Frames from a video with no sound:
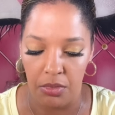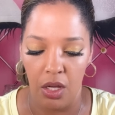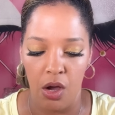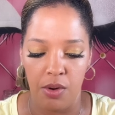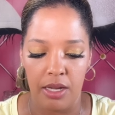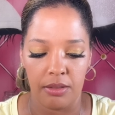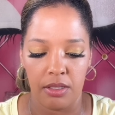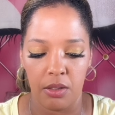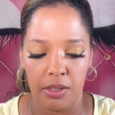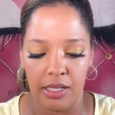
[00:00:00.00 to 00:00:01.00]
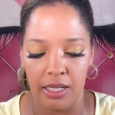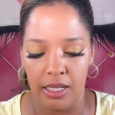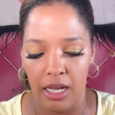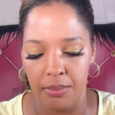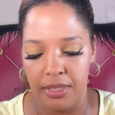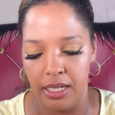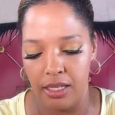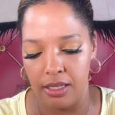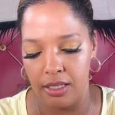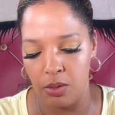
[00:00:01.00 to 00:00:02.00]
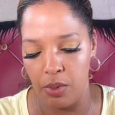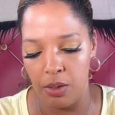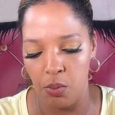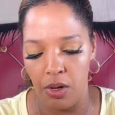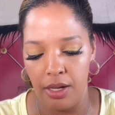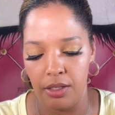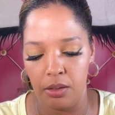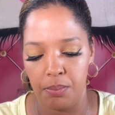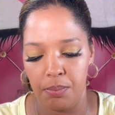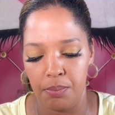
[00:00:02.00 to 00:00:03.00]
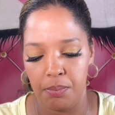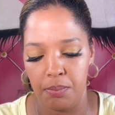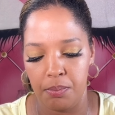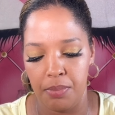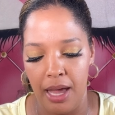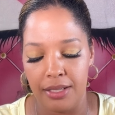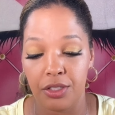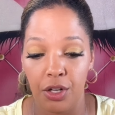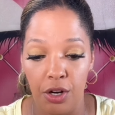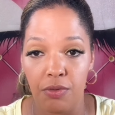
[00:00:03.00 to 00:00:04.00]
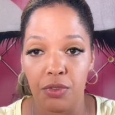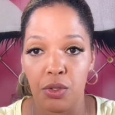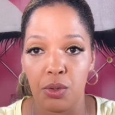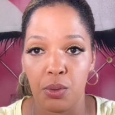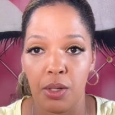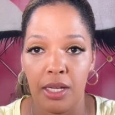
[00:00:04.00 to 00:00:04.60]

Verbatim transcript: All right, so again, I'm taking this Wet n Wild Past Curfew